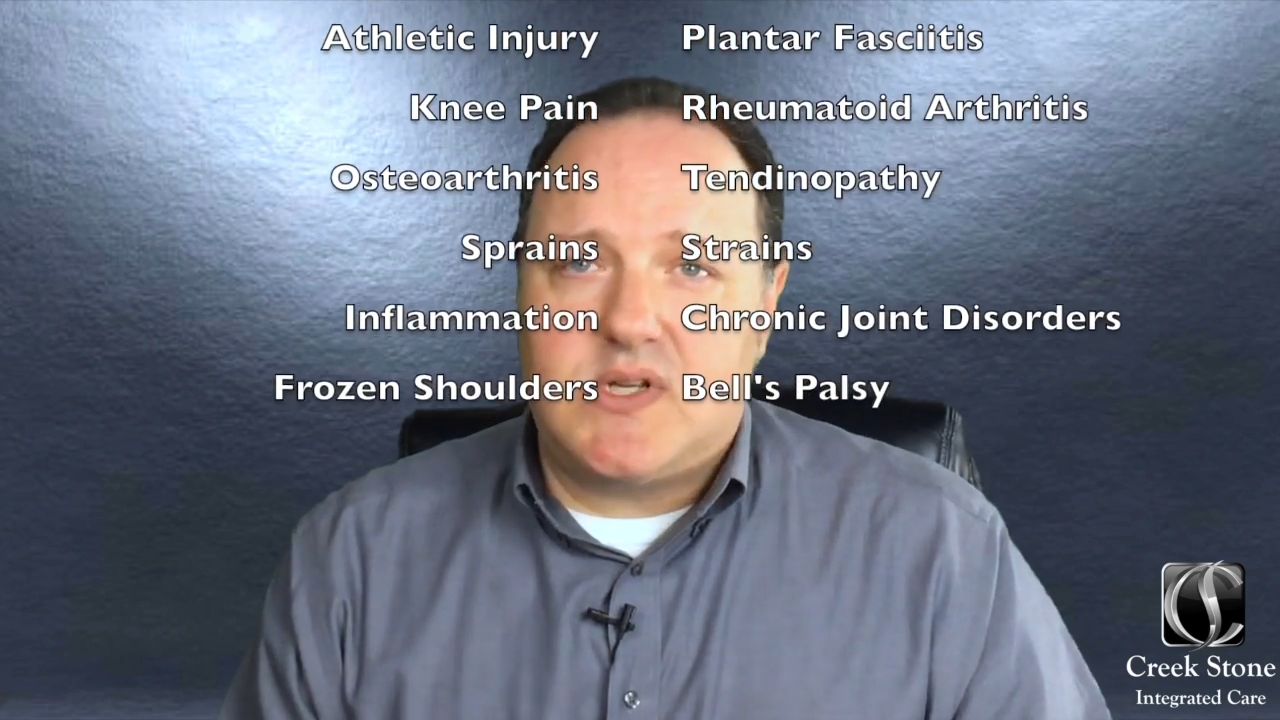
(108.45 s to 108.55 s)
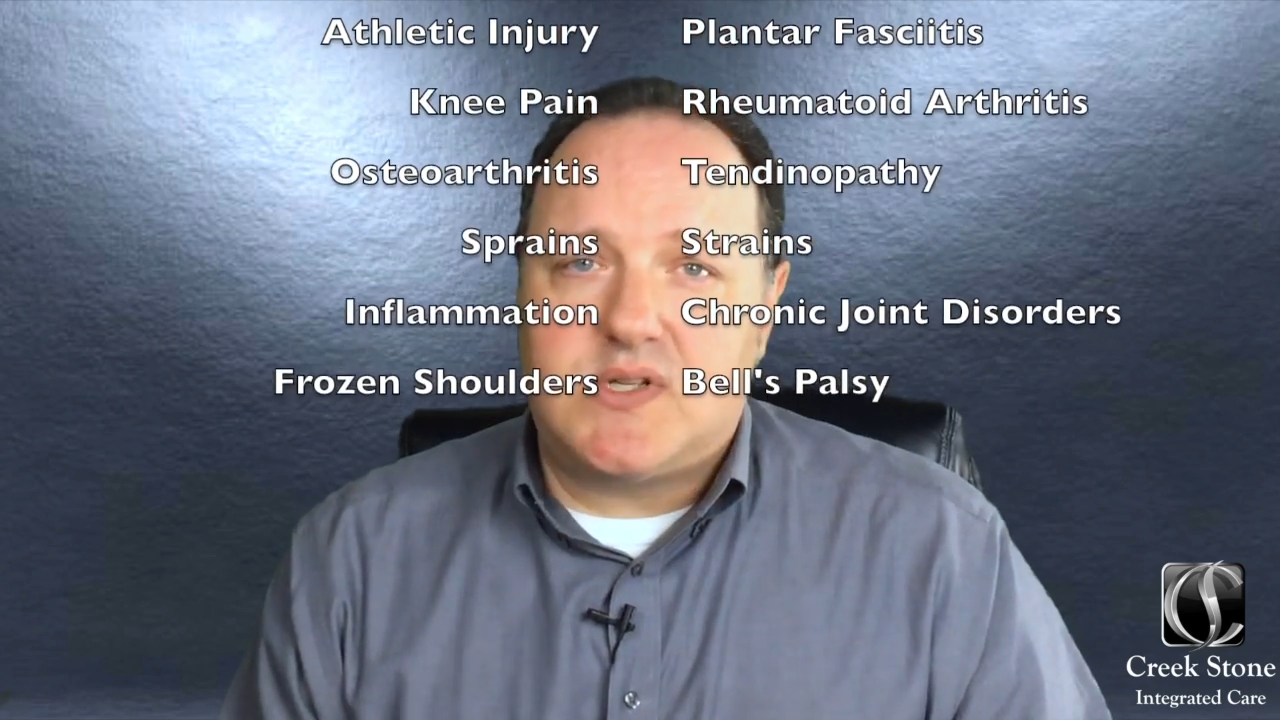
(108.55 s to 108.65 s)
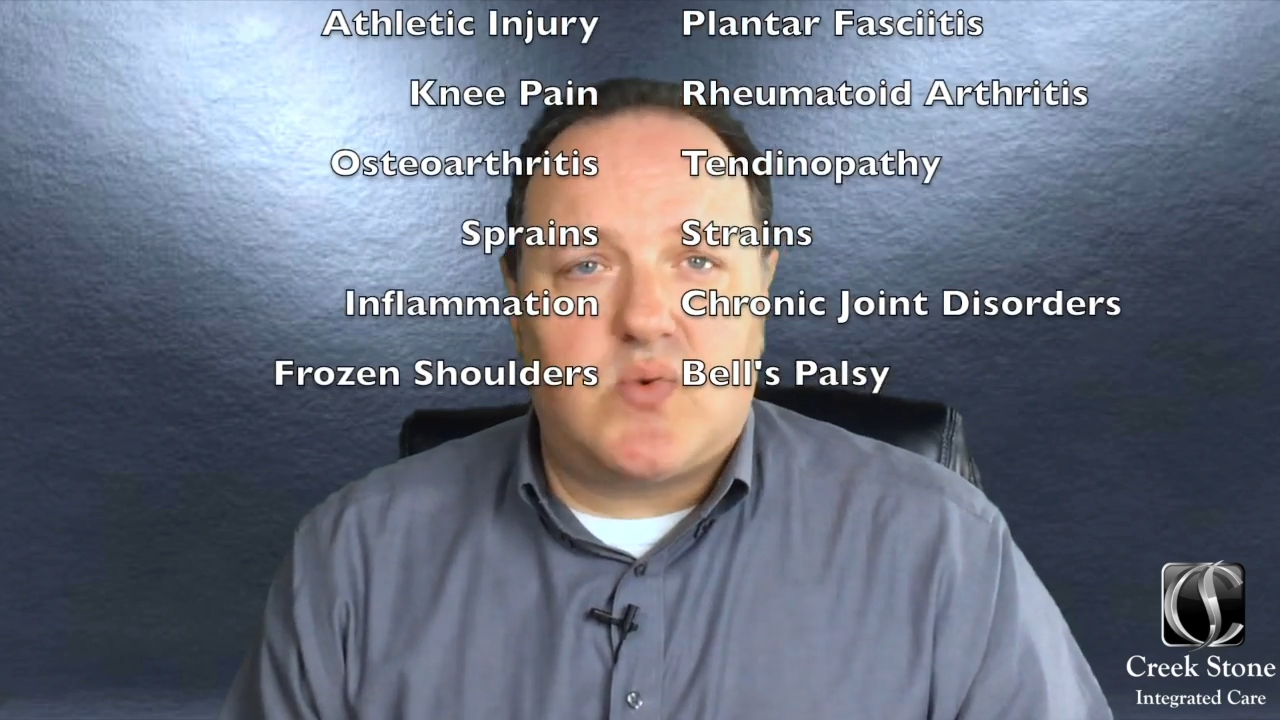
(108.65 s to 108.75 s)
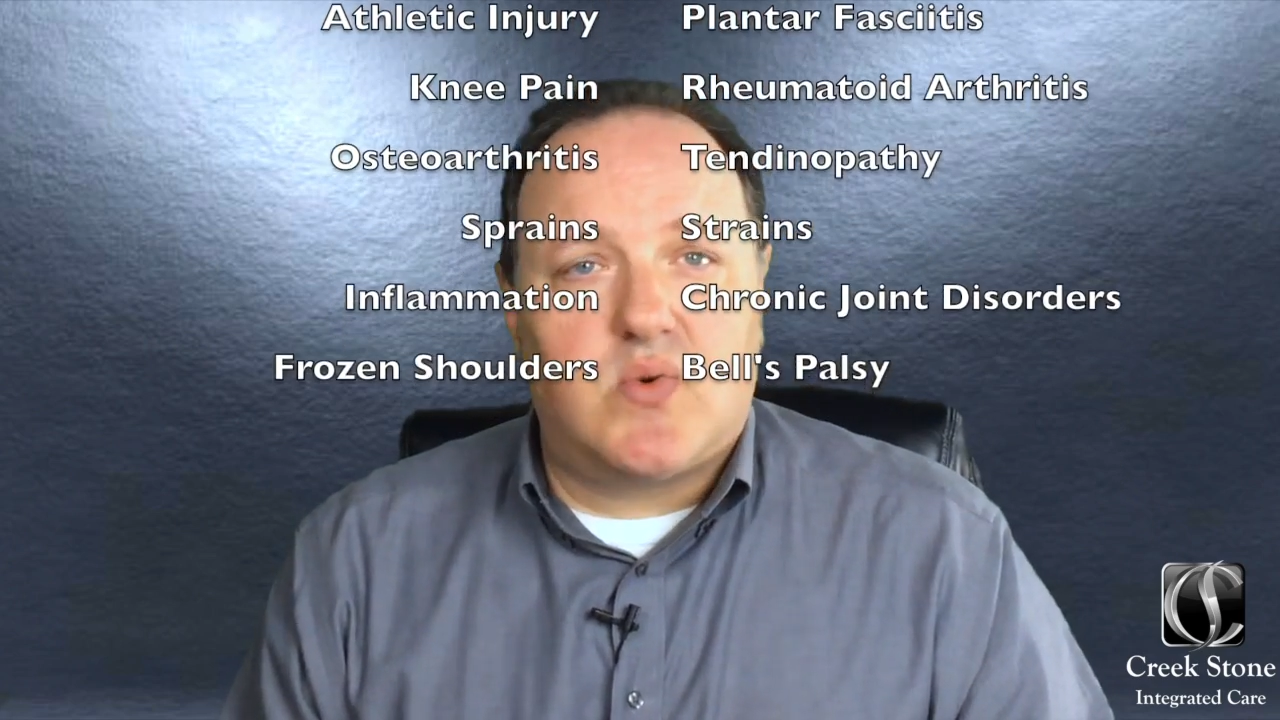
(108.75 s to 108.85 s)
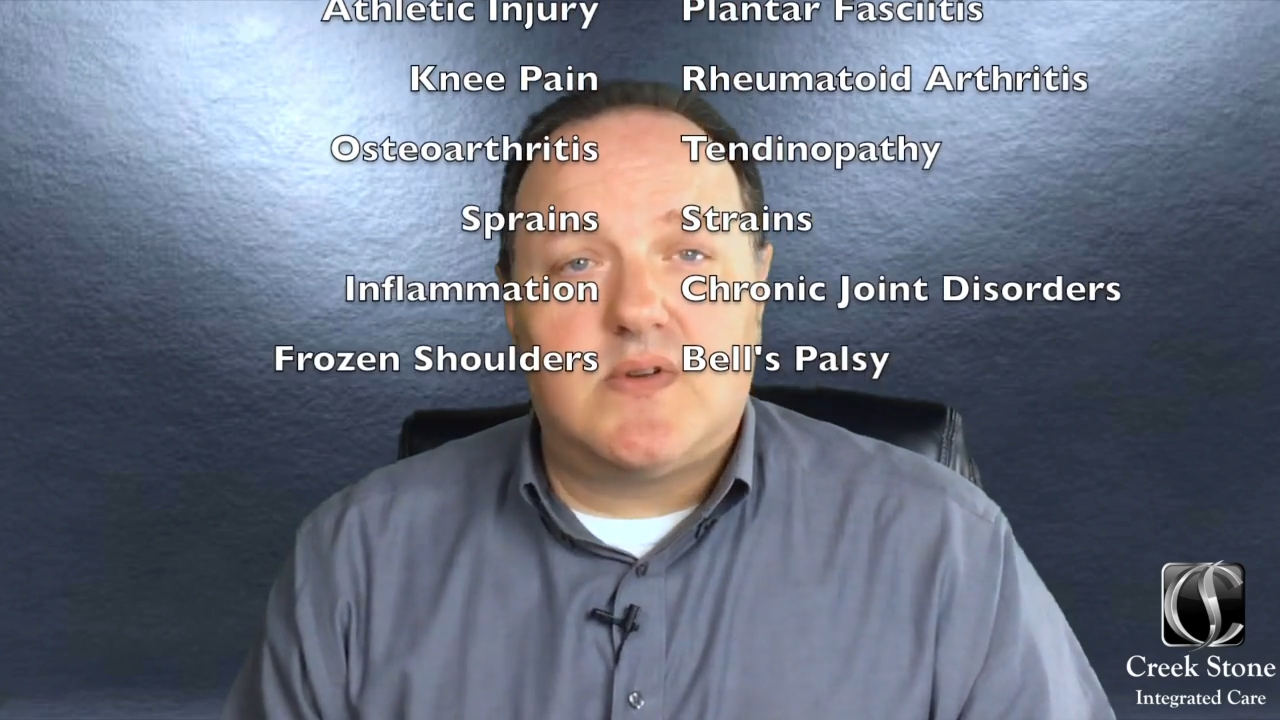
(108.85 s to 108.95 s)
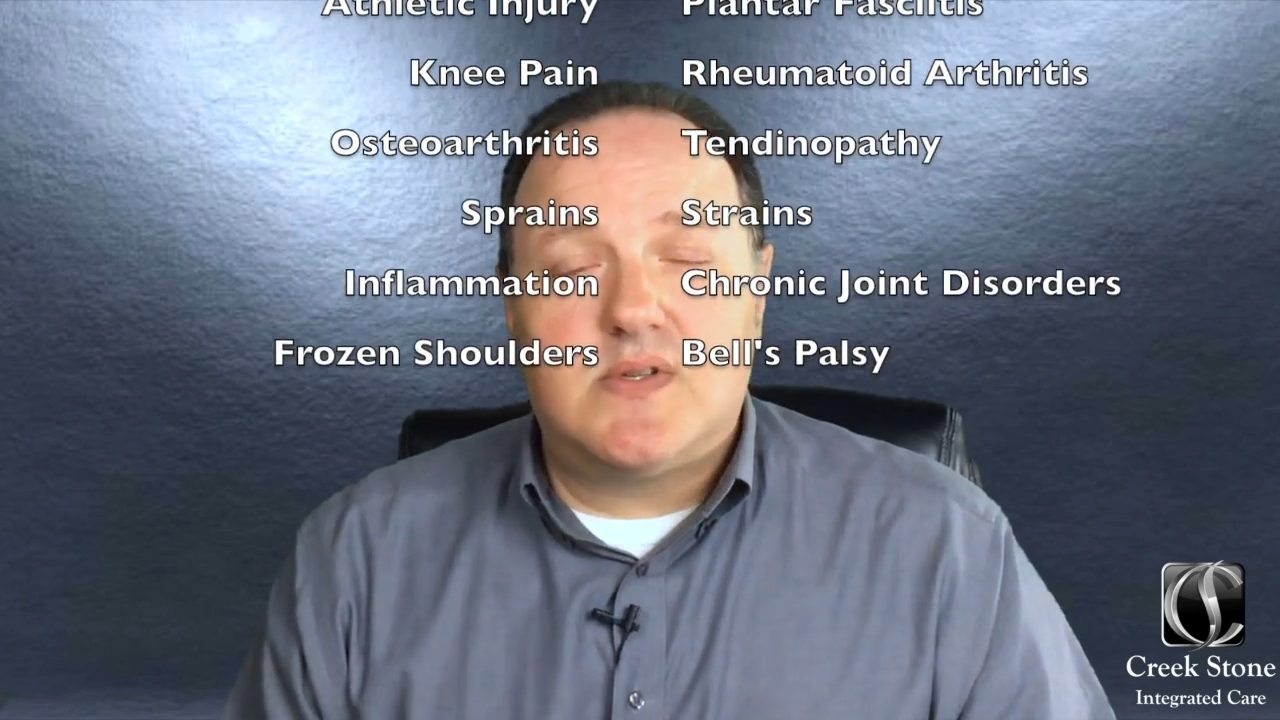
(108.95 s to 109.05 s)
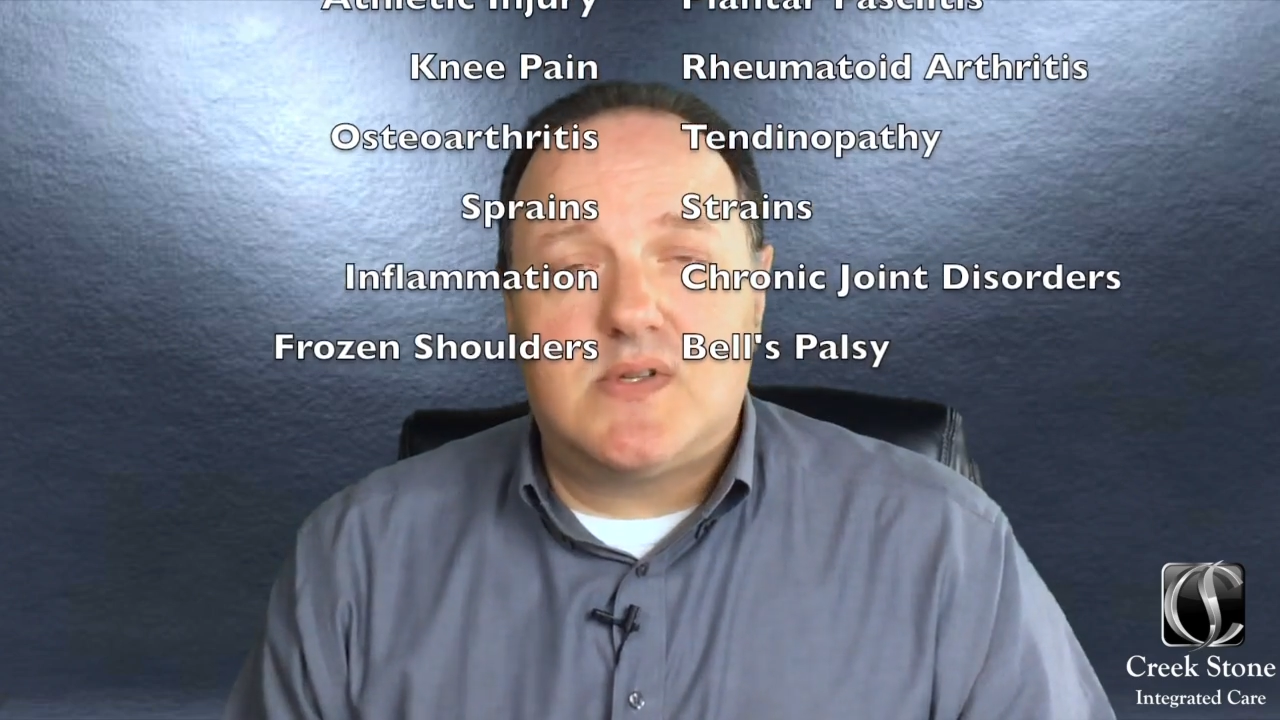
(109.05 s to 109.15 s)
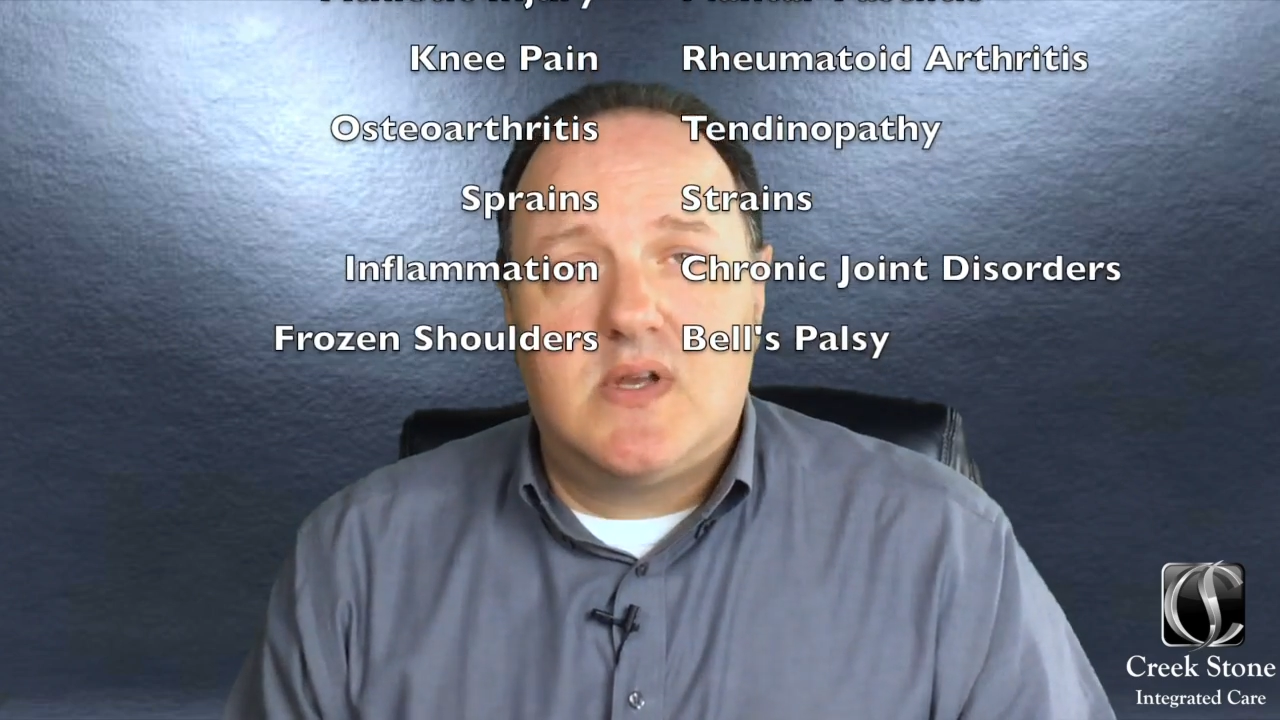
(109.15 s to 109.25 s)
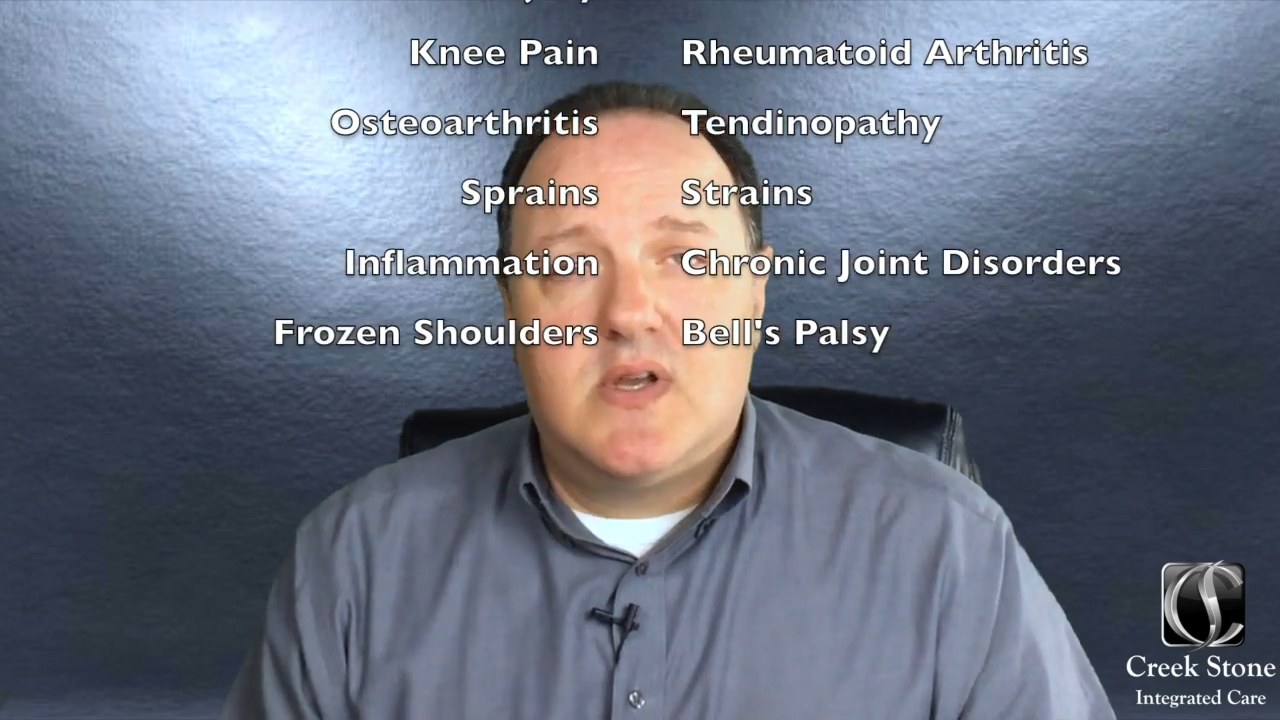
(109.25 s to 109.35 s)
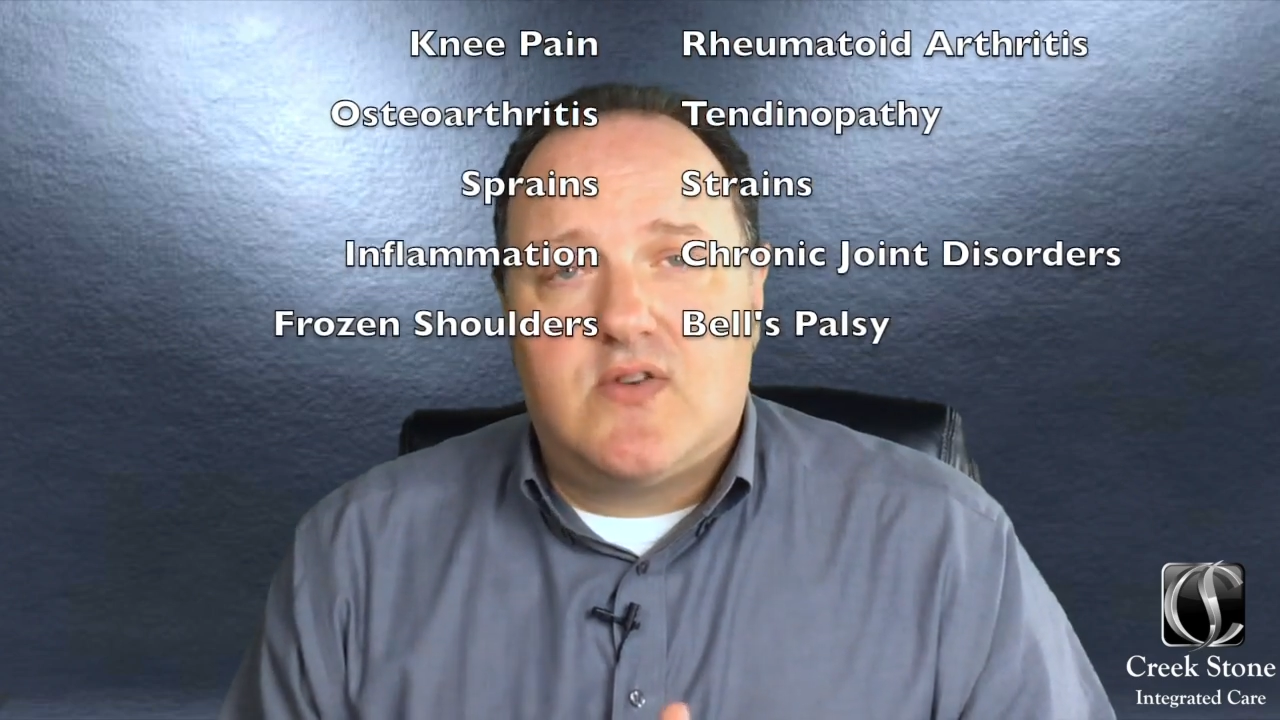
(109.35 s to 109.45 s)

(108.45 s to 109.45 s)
disorders,